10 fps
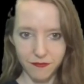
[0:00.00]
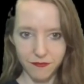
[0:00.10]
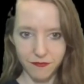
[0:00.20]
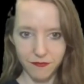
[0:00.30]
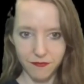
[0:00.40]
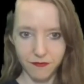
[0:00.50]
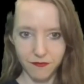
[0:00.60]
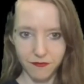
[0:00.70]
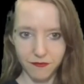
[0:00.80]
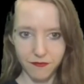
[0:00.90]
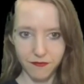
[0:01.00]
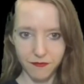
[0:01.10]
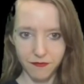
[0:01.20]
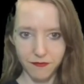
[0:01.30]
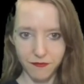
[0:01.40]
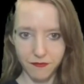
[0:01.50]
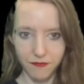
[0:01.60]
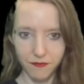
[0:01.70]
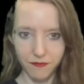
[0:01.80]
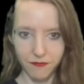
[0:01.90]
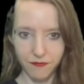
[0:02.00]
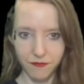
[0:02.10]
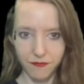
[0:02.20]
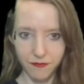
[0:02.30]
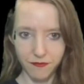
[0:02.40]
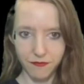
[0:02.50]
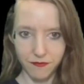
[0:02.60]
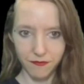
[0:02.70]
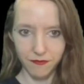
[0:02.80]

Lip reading: (silent)